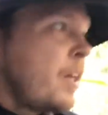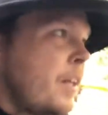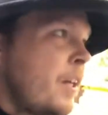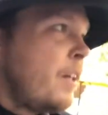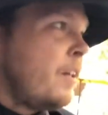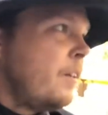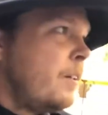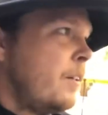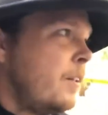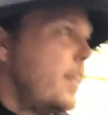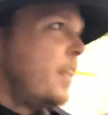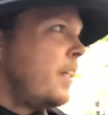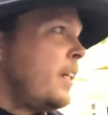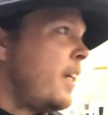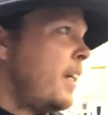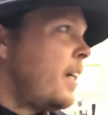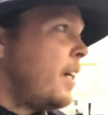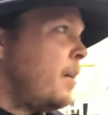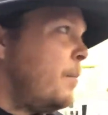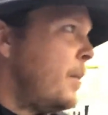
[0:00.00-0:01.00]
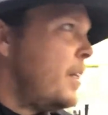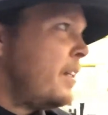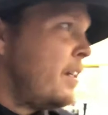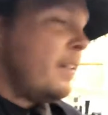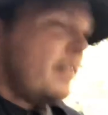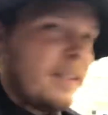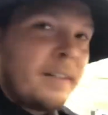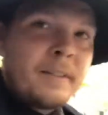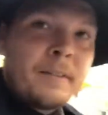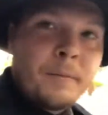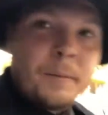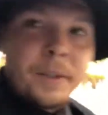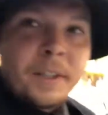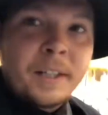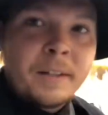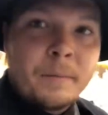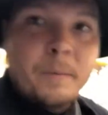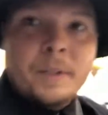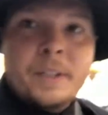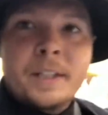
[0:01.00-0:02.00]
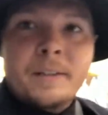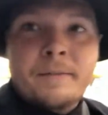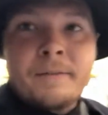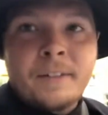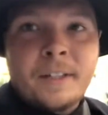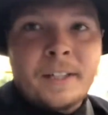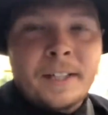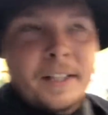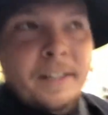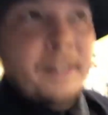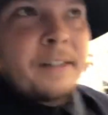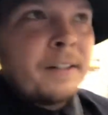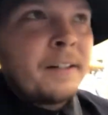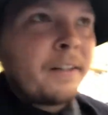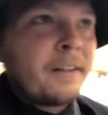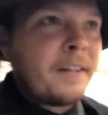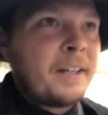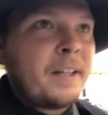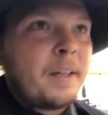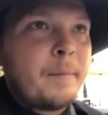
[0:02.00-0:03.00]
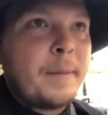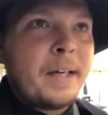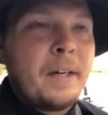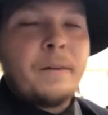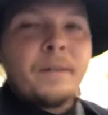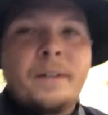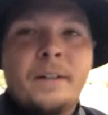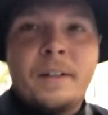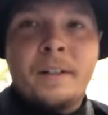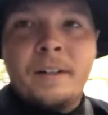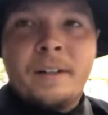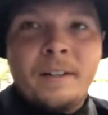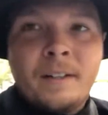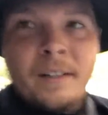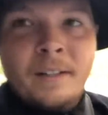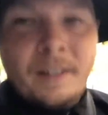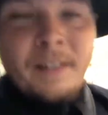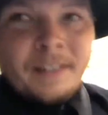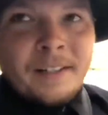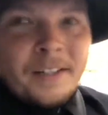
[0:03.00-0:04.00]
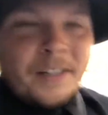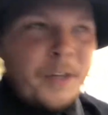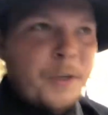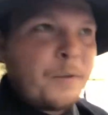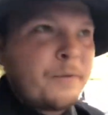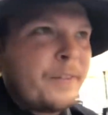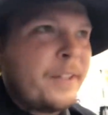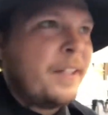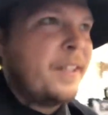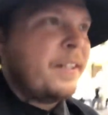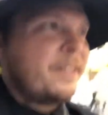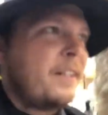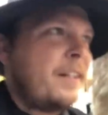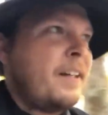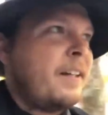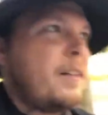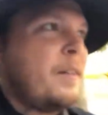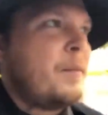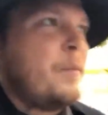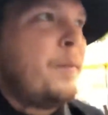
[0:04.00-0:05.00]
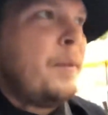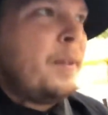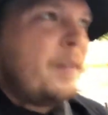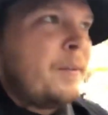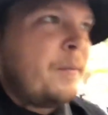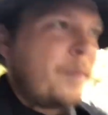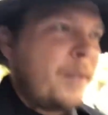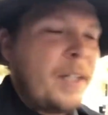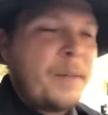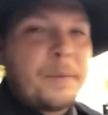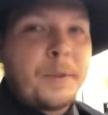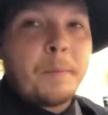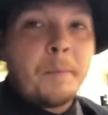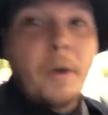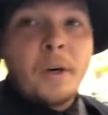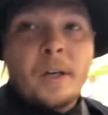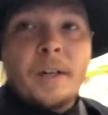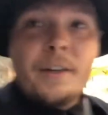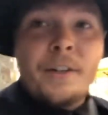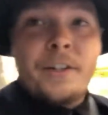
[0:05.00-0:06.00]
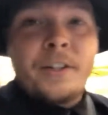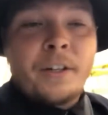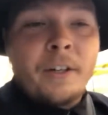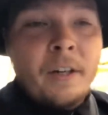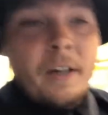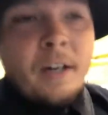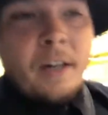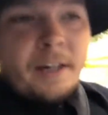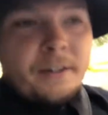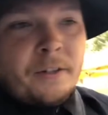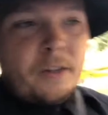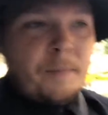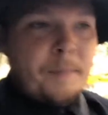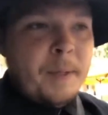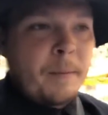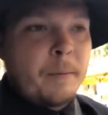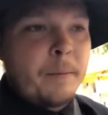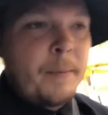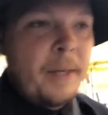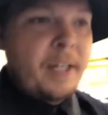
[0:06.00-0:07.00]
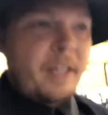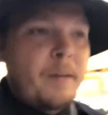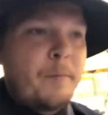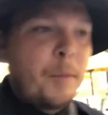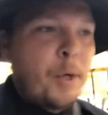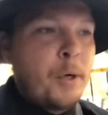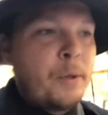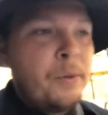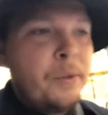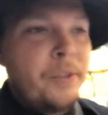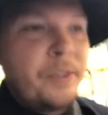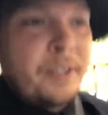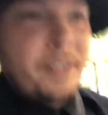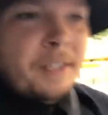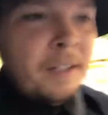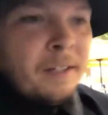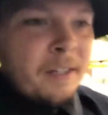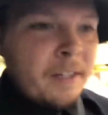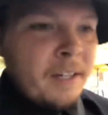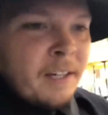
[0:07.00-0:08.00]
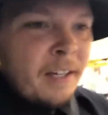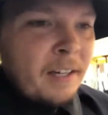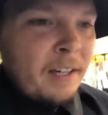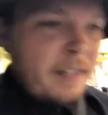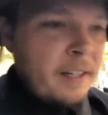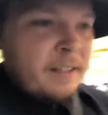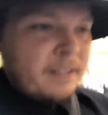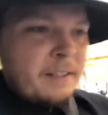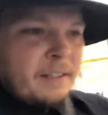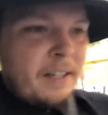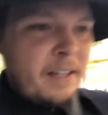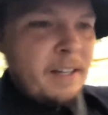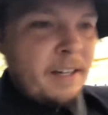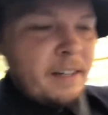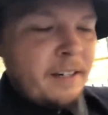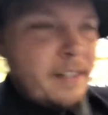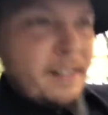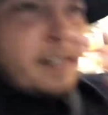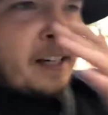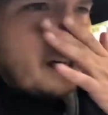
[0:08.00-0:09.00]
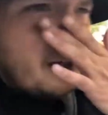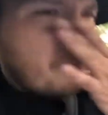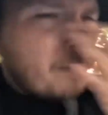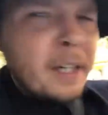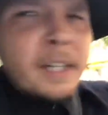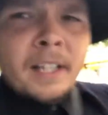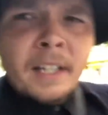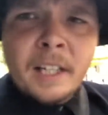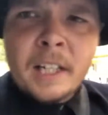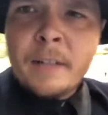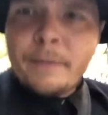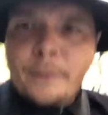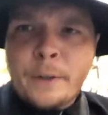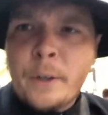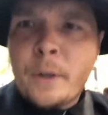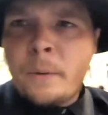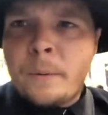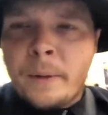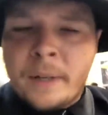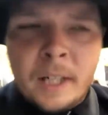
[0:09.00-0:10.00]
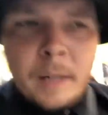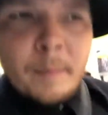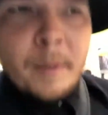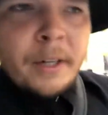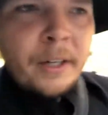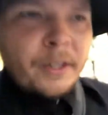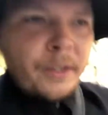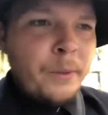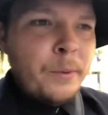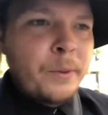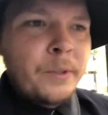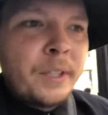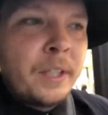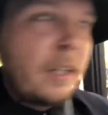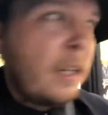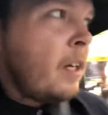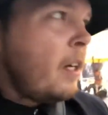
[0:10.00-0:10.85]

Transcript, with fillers: you know, I, I gotta mention this really, really funny thing about COVID is that when, it was March, I saw people making posts saying, "Does anybody even know anybody who's